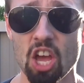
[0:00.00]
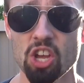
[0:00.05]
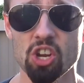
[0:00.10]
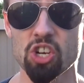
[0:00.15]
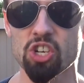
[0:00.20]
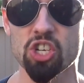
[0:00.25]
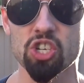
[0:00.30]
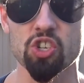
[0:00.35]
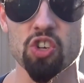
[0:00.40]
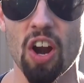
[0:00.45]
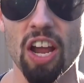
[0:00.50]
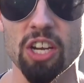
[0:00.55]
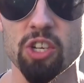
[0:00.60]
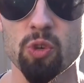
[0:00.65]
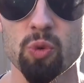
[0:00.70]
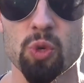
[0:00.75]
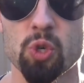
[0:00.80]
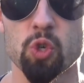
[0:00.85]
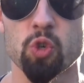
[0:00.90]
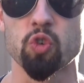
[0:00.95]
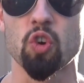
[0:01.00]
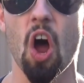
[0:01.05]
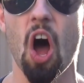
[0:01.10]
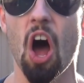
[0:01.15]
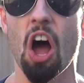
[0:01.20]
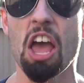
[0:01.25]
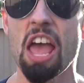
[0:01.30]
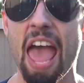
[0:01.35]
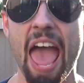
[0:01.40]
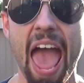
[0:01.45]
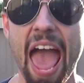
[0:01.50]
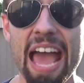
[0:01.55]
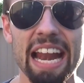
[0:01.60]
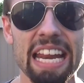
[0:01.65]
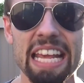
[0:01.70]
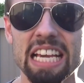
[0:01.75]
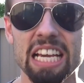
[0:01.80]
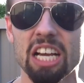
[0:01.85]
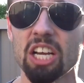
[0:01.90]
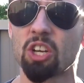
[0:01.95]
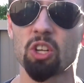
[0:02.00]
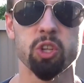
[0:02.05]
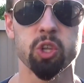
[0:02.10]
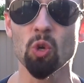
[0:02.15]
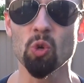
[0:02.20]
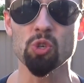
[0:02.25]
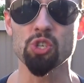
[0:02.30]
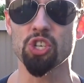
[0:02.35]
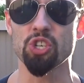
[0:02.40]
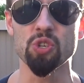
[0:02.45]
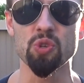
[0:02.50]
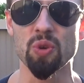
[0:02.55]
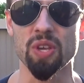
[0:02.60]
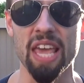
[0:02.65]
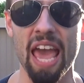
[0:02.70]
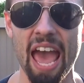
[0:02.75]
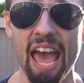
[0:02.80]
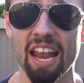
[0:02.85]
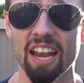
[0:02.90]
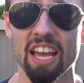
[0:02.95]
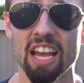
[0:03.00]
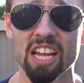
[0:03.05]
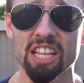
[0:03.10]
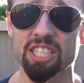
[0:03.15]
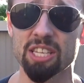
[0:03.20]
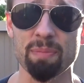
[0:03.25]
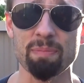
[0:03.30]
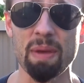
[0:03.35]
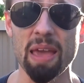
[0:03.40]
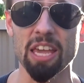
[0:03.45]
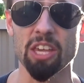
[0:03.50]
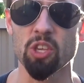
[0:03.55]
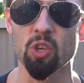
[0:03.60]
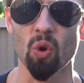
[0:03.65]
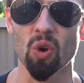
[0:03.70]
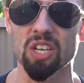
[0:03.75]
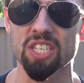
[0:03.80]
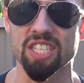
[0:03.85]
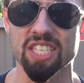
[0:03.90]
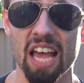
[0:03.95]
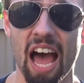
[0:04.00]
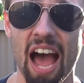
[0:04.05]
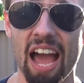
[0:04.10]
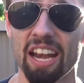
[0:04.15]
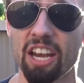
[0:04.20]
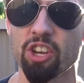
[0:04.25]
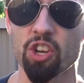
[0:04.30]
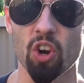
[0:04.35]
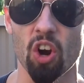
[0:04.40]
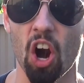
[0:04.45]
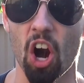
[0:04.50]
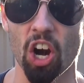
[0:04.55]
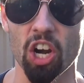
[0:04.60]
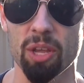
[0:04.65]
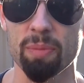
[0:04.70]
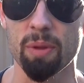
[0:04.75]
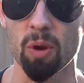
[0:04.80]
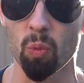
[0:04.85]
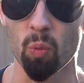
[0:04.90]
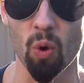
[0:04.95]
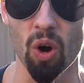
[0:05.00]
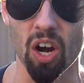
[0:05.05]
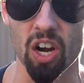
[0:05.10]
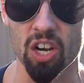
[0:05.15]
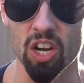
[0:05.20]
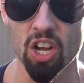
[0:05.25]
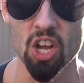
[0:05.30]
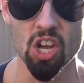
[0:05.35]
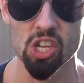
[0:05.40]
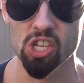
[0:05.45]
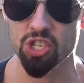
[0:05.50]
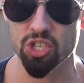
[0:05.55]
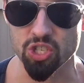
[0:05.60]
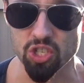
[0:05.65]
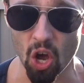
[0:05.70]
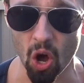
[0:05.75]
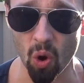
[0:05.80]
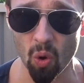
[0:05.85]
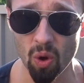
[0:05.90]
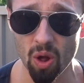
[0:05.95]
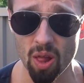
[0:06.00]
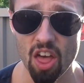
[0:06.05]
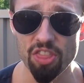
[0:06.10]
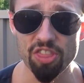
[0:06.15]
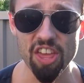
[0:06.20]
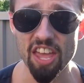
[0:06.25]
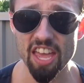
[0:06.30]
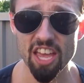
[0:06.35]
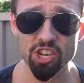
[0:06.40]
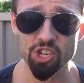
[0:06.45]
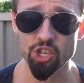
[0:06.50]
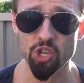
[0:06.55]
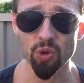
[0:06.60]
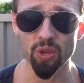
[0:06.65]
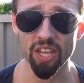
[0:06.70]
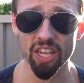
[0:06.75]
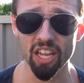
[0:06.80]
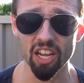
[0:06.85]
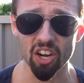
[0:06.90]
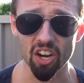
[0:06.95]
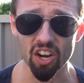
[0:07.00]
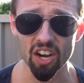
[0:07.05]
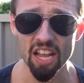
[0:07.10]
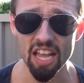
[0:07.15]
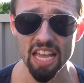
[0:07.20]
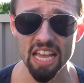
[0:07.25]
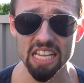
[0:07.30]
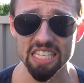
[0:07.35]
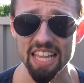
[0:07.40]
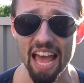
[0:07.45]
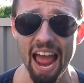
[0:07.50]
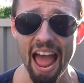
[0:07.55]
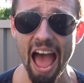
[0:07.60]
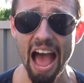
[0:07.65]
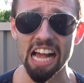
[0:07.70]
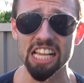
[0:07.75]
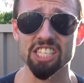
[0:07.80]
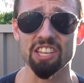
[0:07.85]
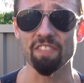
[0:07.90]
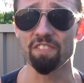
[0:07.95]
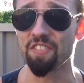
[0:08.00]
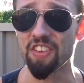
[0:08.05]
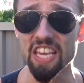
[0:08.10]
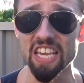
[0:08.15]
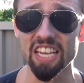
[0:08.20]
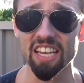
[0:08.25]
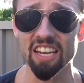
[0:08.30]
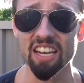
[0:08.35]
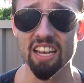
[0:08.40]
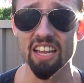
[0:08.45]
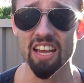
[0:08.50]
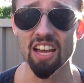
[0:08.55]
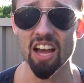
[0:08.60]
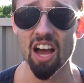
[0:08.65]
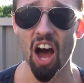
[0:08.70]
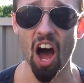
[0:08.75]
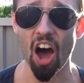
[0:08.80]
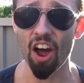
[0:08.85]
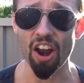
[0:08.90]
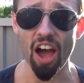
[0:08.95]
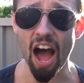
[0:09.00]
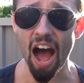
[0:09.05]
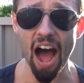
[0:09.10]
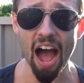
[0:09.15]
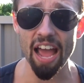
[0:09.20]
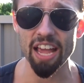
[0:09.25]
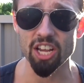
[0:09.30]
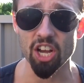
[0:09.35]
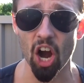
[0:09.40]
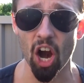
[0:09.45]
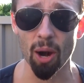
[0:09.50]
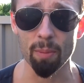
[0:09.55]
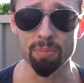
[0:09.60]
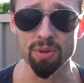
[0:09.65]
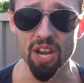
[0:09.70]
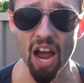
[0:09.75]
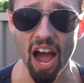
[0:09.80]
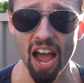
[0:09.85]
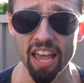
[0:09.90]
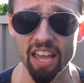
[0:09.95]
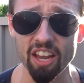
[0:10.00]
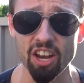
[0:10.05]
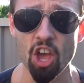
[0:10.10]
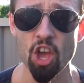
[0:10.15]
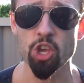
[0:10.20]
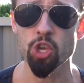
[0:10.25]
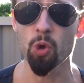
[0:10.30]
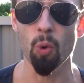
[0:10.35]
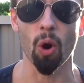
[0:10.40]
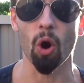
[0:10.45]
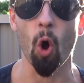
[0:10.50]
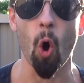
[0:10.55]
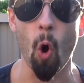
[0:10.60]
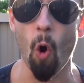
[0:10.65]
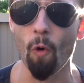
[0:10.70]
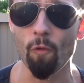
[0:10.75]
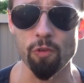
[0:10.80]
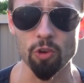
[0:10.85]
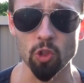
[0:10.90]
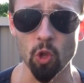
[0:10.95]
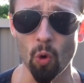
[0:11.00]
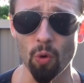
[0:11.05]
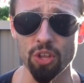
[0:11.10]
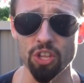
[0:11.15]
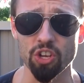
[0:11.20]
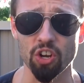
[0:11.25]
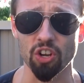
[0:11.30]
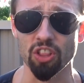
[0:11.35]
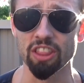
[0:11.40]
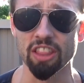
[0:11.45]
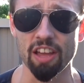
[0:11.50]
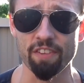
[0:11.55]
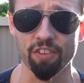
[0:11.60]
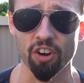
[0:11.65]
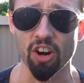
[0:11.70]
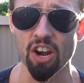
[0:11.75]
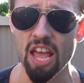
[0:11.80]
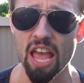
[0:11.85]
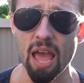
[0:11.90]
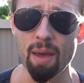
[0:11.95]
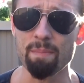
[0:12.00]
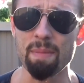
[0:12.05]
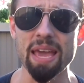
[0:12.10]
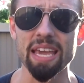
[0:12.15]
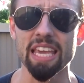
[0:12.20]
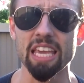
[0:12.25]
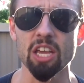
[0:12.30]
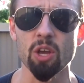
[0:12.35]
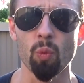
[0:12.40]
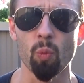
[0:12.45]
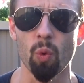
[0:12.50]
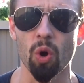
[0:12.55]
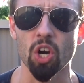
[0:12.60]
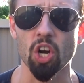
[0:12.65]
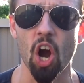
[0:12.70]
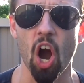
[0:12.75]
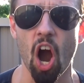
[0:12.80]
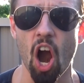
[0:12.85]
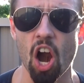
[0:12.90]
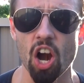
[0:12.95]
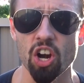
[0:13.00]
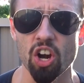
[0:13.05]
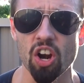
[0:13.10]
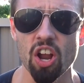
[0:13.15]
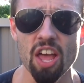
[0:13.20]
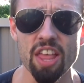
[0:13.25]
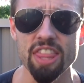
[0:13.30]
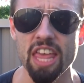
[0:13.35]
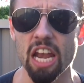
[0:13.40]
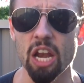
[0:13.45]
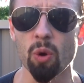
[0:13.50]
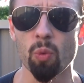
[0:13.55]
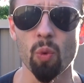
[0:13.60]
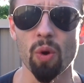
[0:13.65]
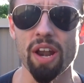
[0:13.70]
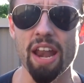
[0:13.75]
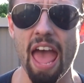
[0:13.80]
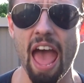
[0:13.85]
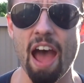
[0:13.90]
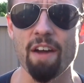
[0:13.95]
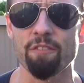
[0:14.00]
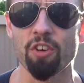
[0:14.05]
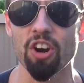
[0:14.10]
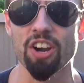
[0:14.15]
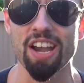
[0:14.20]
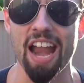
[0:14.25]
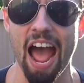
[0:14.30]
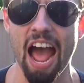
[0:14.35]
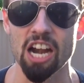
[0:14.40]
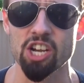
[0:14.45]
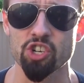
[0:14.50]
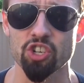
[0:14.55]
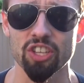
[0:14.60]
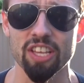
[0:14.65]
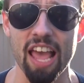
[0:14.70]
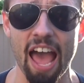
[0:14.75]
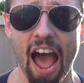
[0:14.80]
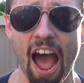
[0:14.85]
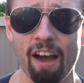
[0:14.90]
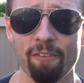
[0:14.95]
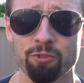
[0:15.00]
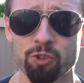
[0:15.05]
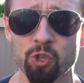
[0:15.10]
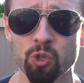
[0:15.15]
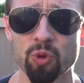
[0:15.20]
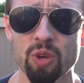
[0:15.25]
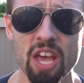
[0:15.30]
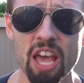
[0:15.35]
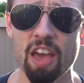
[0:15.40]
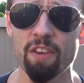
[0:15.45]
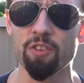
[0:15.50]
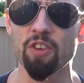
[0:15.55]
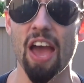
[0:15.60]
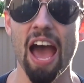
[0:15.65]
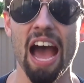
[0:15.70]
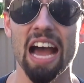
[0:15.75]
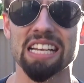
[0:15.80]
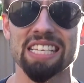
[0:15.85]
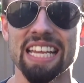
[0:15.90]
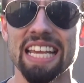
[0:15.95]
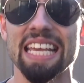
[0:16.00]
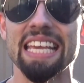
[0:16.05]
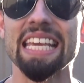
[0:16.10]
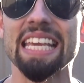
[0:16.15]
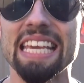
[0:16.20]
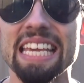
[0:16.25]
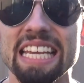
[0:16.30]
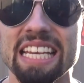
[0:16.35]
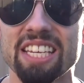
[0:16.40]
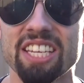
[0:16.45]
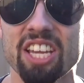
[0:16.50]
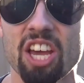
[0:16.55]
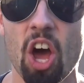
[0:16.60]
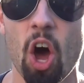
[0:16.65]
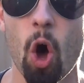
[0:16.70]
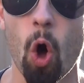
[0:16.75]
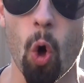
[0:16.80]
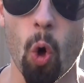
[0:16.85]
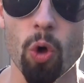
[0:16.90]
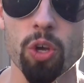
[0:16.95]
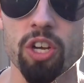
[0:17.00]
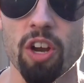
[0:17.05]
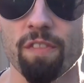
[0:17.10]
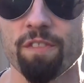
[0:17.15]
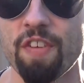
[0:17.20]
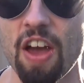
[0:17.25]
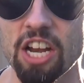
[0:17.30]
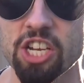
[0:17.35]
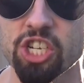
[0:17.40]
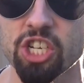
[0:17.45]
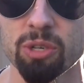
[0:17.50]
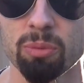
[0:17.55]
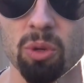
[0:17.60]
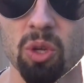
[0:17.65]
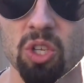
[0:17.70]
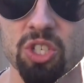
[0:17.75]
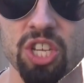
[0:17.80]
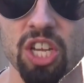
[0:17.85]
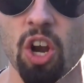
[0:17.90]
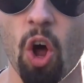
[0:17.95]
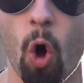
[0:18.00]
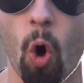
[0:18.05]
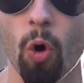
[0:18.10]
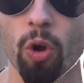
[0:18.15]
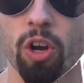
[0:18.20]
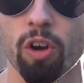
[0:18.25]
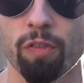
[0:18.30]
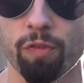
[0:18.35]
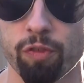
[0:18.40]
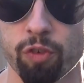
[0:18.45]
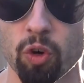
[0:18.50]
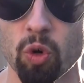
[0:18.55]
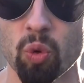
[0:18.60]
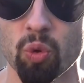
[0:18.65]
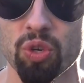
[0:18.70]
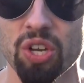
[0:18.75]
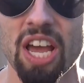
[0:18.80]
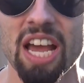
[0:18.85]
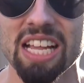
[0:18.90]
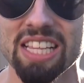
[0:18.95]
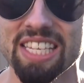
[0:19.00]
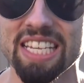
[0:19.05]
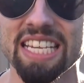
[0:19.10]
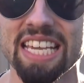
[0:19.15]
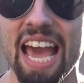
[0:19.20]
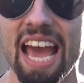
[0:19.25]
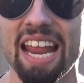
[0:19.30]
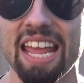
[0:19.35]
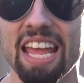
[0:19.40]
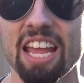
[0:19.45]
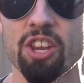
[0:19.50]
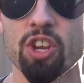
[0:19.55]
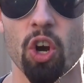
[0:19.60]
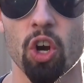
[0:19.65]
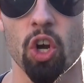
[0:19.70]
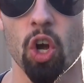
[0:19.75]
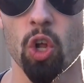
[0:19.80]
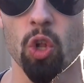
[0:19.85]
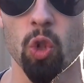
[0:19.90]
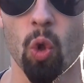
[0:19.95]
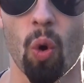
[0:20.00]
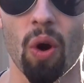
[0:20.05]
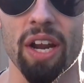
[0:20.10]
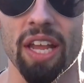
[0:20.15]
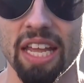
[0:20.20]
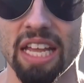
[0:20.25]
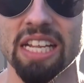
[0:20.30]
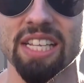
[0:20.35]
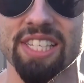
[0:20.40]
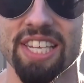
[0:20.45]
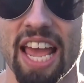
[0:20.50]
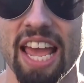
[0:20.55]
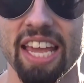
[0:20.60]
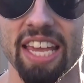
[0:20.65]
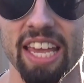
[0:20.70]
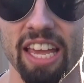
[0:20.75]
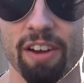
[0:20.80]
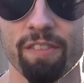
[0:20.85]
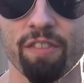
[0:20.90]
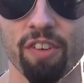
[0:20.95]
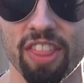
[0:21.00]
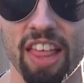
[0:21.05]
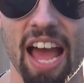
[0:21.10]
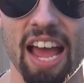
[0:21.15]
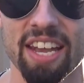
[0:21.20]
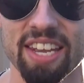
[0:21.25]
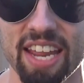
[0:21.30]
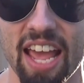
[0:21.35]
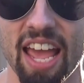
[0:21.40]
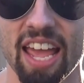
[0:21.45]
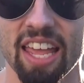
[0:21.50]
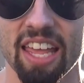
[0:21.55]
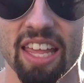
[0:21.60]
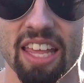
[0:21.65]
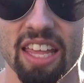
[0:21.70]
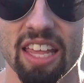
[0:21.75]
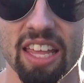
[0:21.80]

You're just trying to draw any conclusion you can to make your side and your argument work. So, the issue here is that as a vegan, on a high carb diet, you are overloading your liver and making it work harder than it would ever naturally have to if you had to eat all your vegetables and all your fruit to get in your caloric intake in for that day.